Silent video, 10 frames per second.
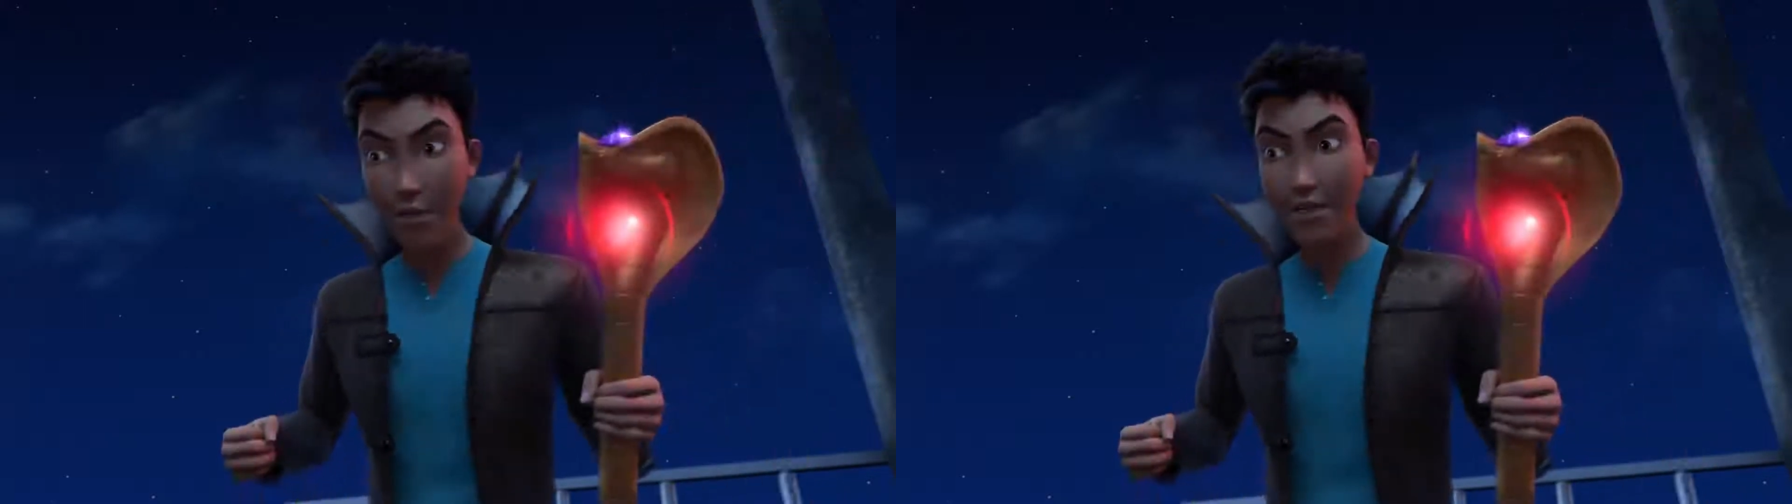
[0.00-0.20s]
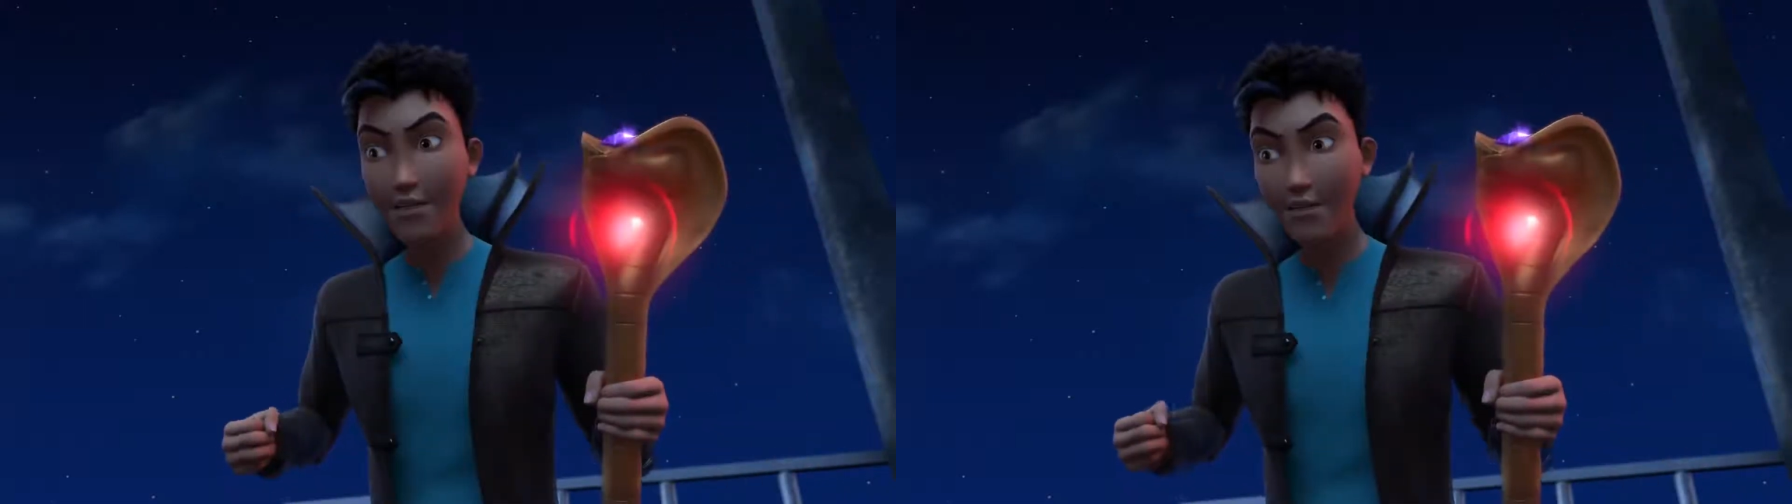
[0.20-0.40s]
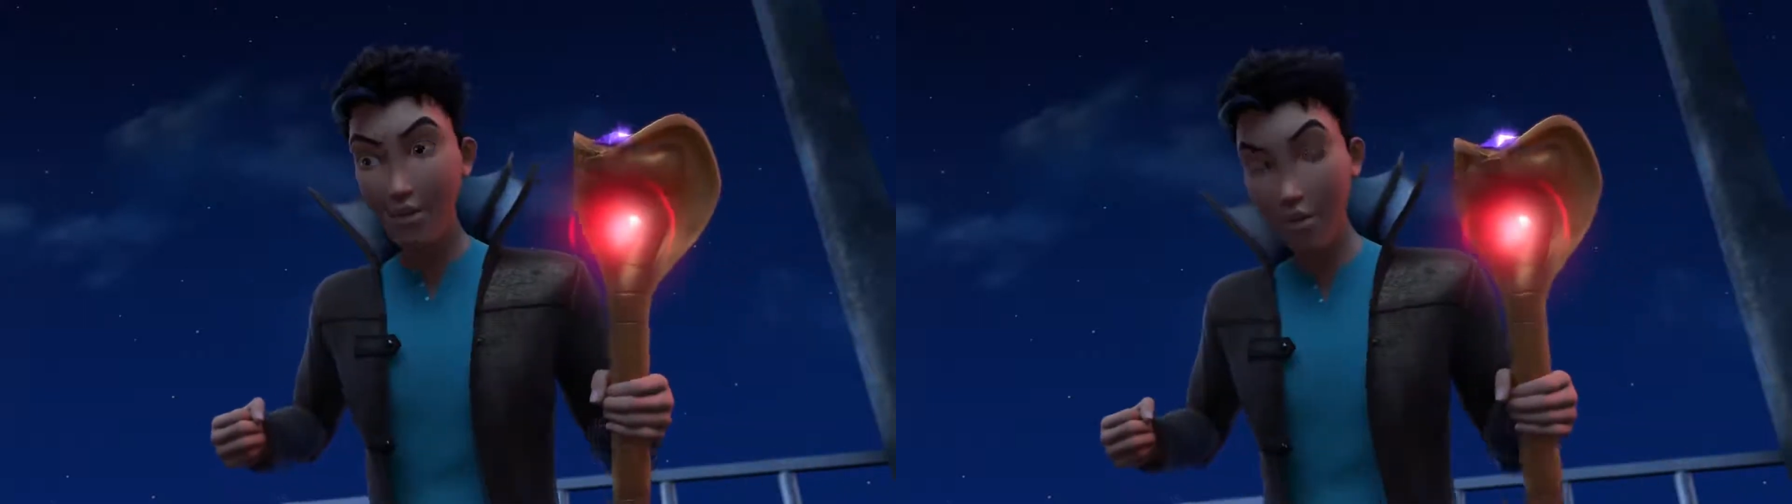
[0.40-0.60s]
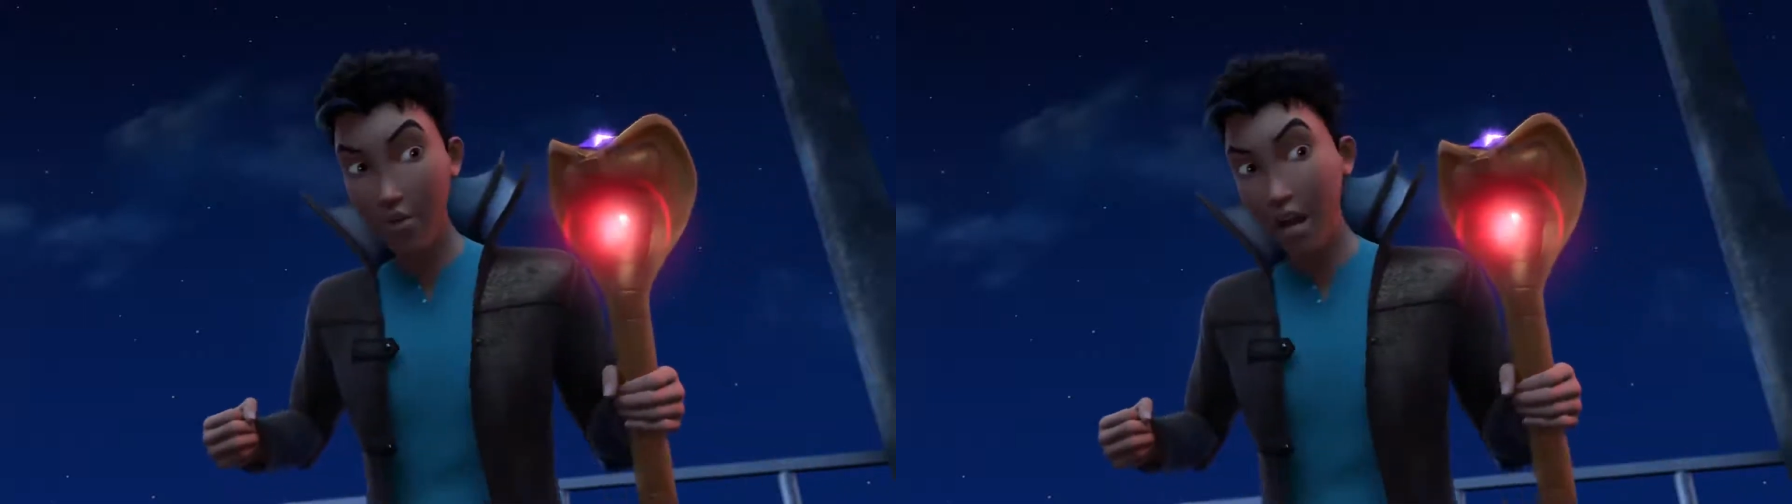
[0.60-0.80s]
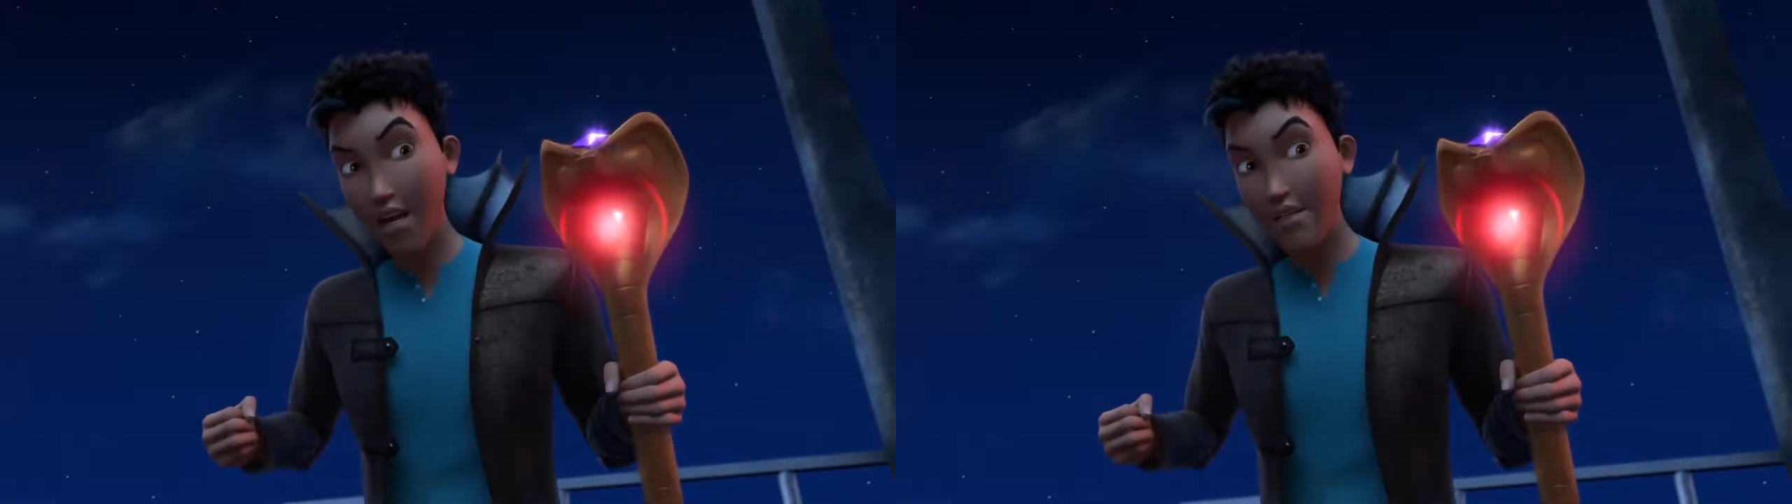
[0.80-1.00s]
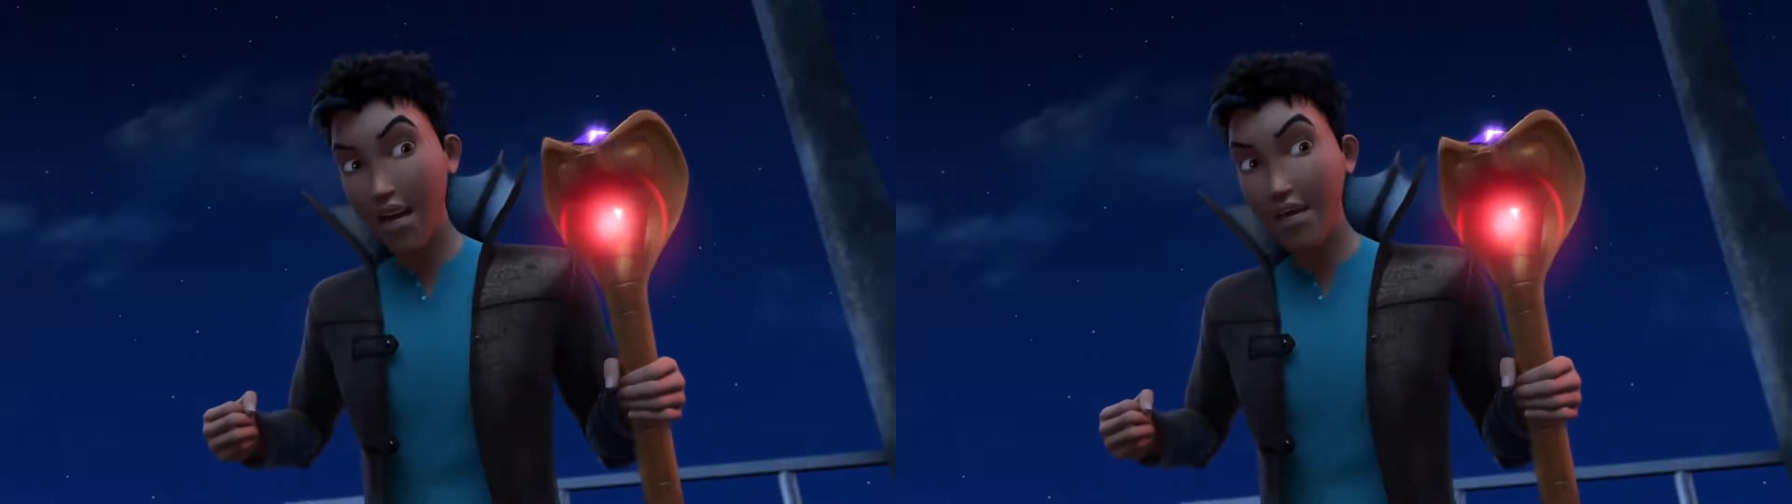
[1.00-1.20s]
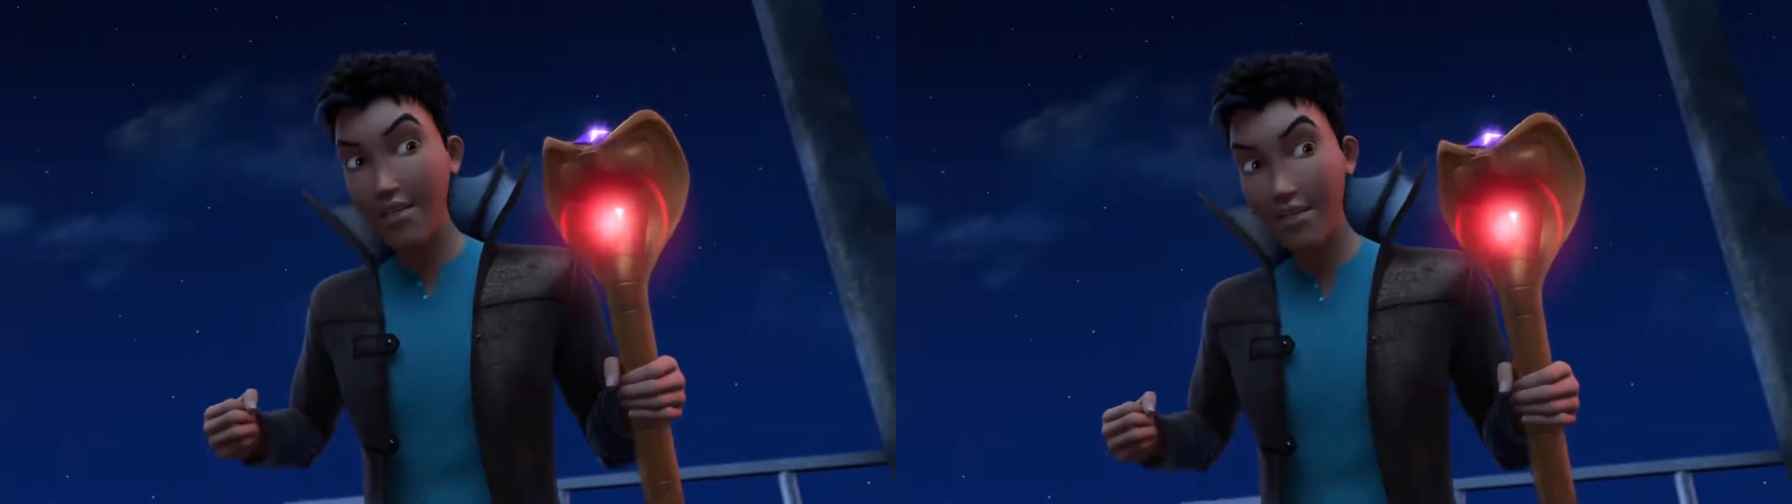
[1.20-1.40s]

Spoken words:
each jewel I add